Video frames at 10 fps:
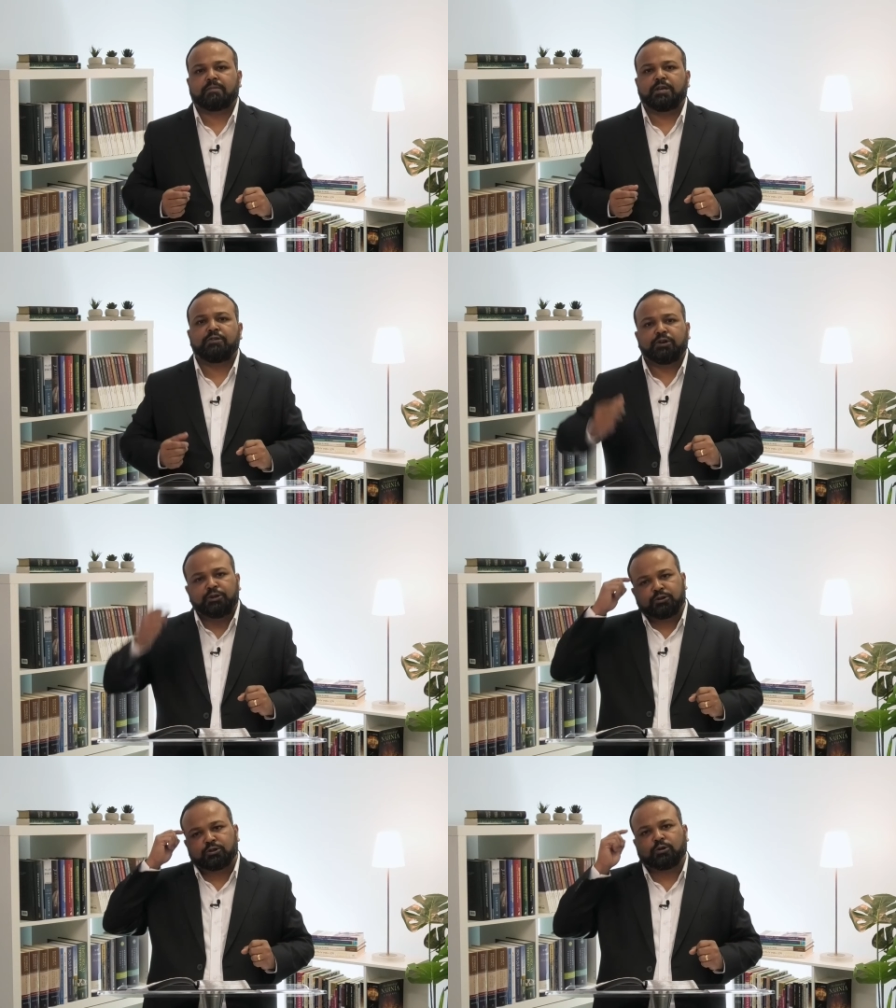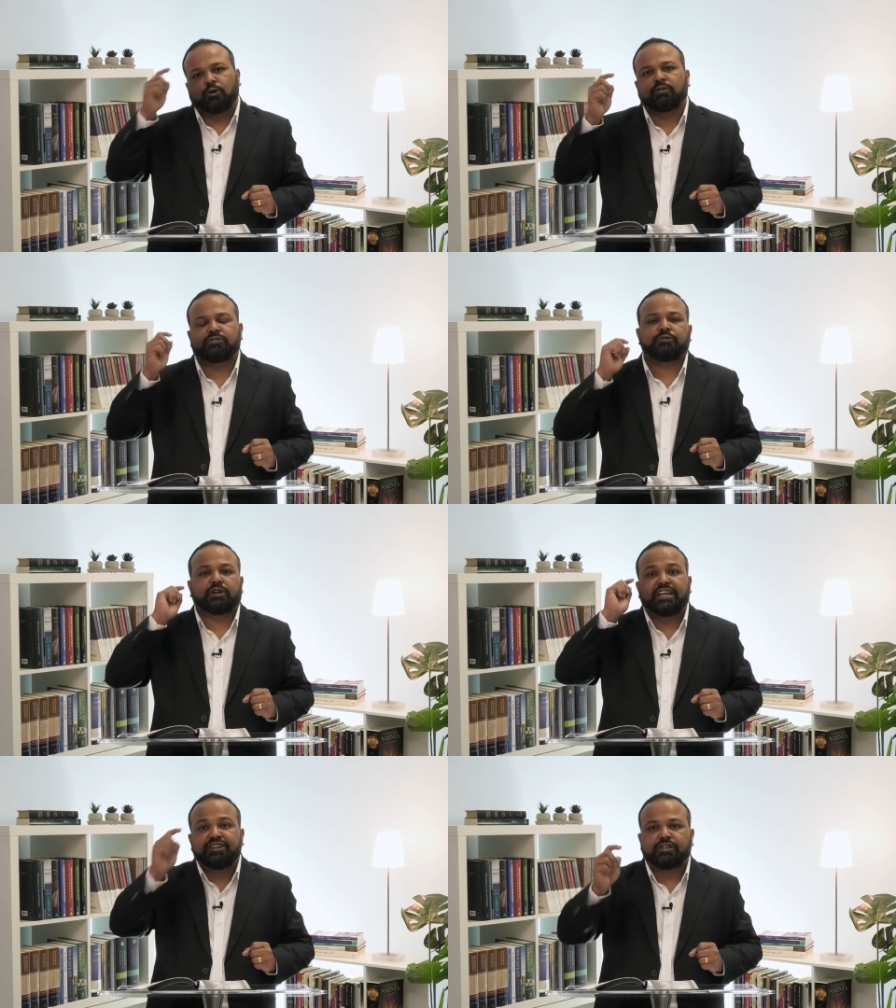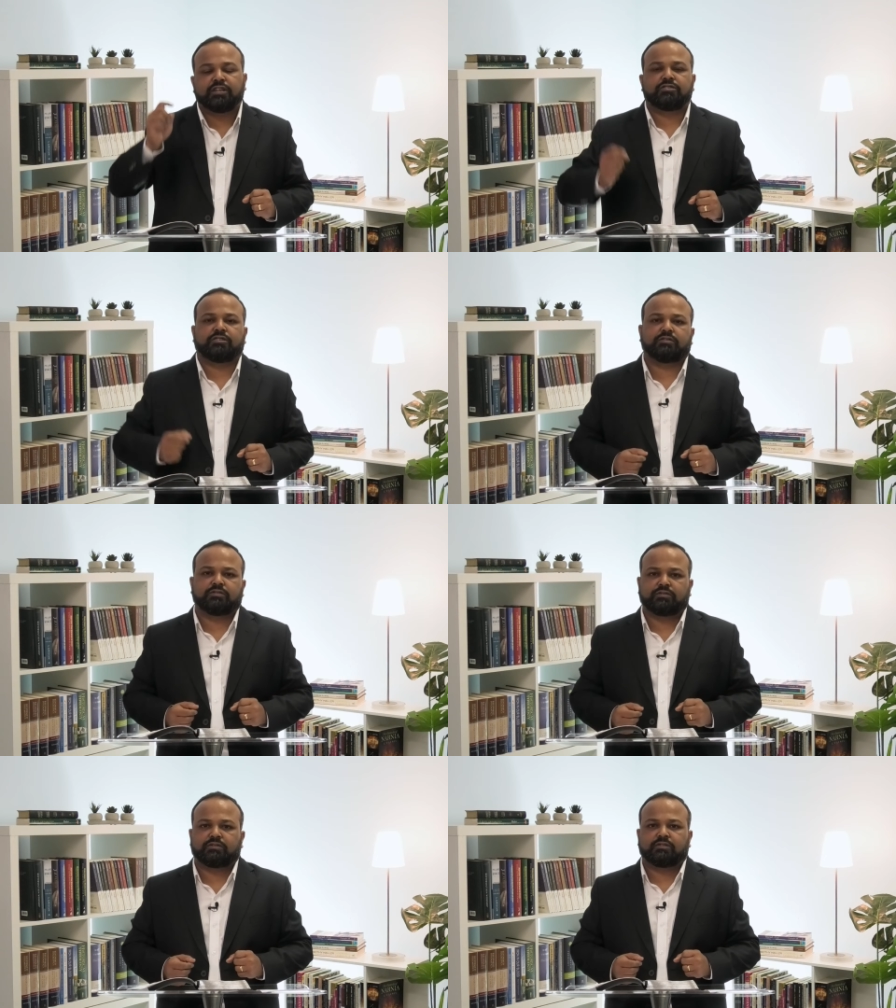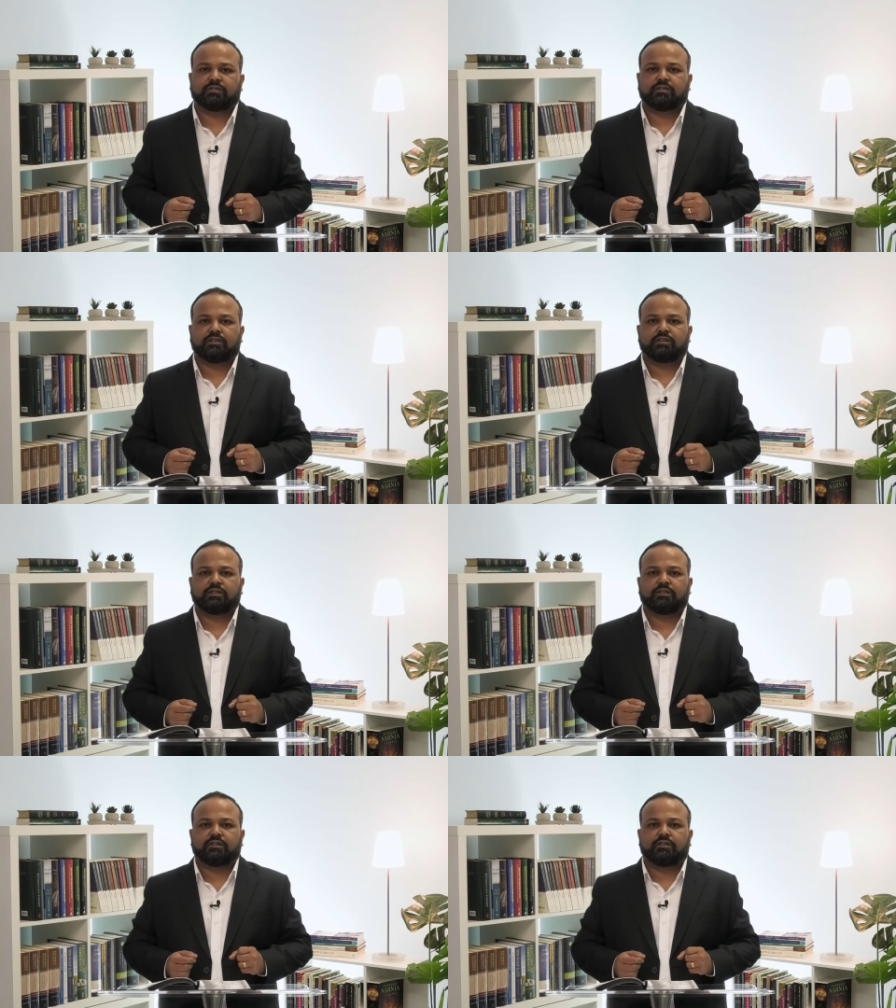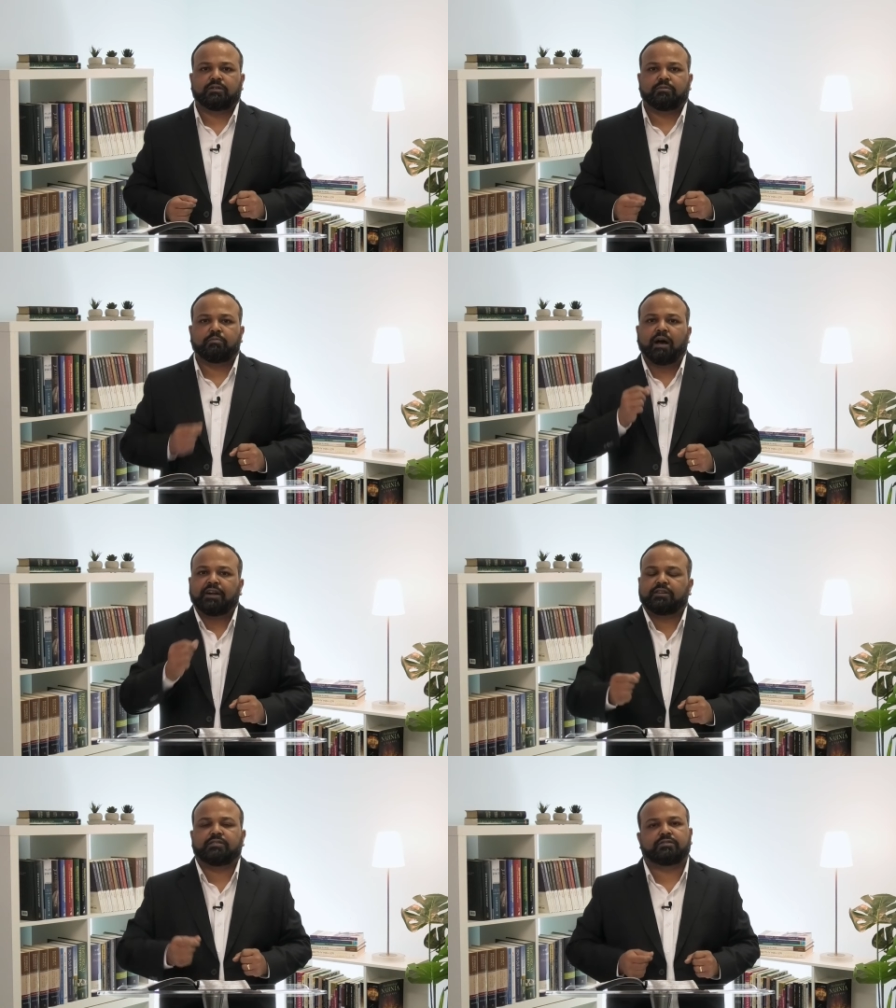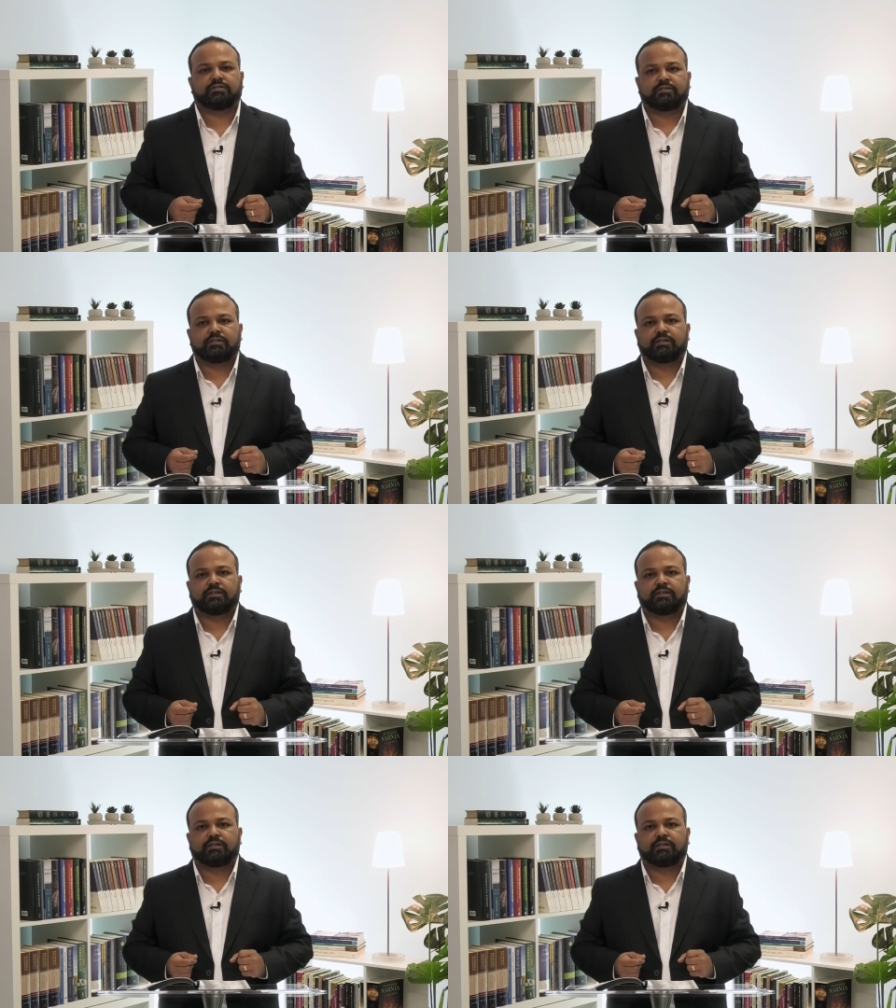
Even your thoughts, your intentions matters.